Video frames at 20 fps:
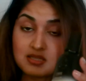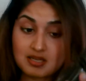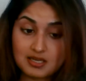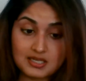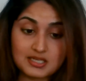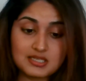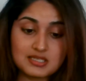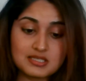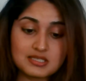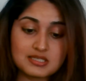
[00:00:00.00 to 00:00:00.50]

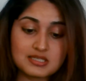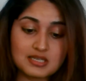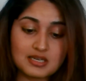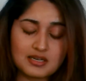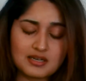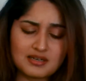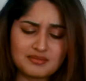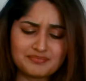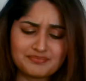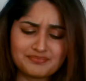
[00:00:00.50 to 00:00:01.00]
nice
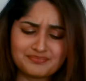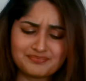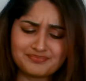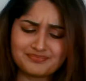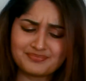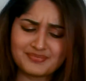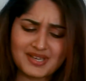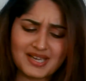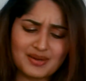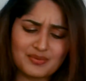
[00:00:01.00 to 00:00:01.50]
um,
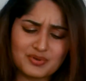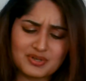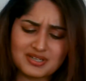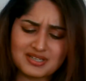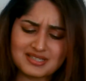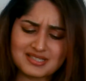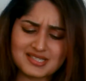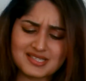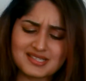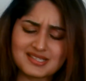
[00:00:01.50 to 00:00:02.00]
I wouldn't
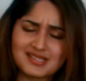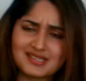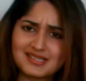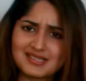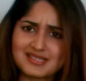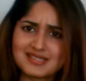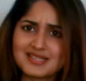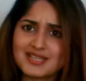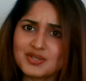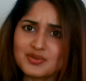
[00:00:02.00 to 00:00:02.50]

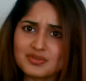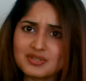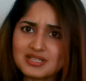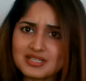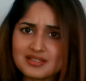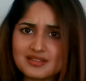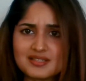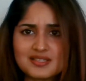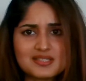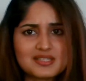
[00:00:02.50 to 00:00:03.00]
necessarily say you
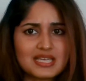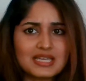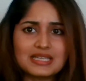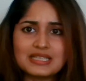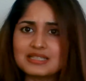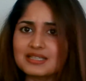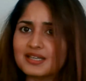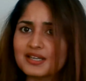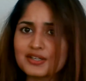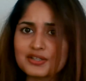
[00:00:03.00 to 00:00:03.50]
need this,
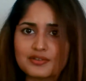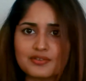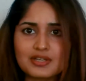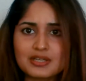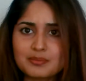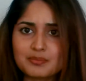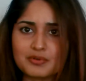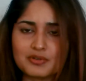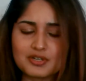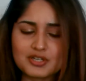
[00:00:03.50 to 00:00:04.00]
any kind of
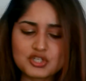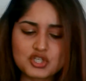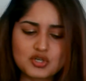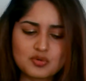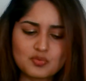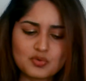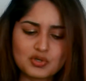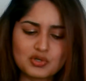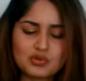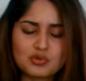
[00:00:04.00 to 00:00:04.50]
heat
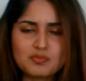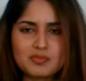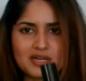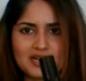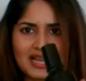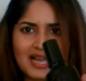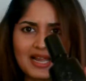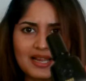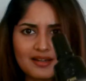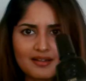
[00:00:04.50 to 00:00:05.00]
protection would do, but
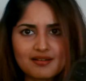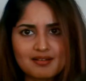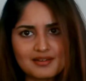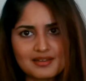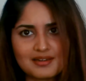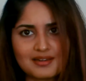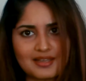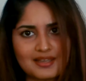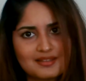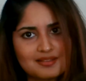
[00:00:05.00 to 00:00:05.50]
I
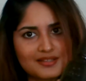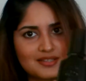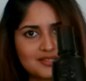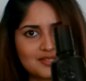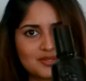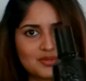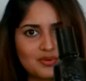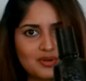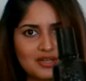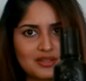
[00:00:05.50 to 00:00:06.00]
really like this,
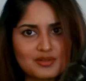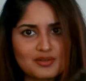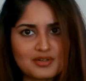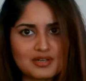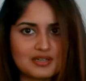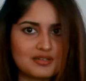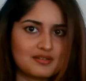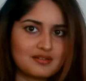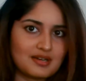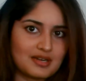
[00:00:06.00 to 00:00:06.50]
so I thought
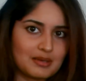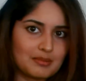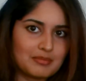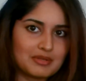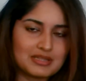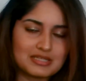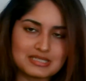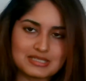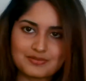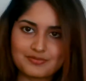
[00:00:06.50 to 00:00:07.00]
I'd
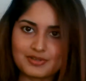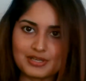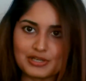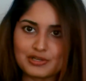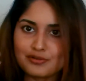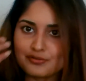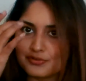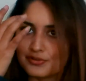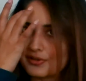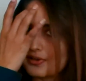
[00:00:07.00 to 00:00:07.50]
recommend this if
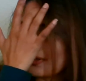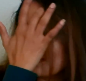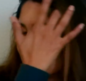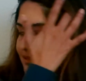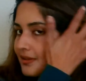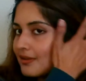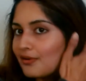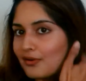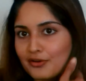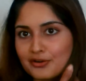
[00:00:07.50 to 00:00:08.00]
any of you like
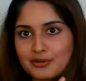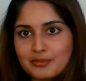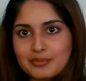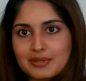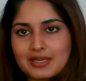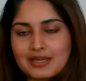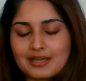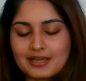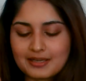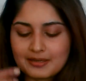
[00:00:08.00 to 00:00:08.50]
the
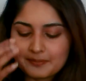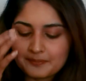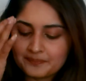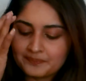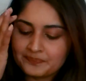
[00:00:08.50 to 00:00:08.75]
Oribe line.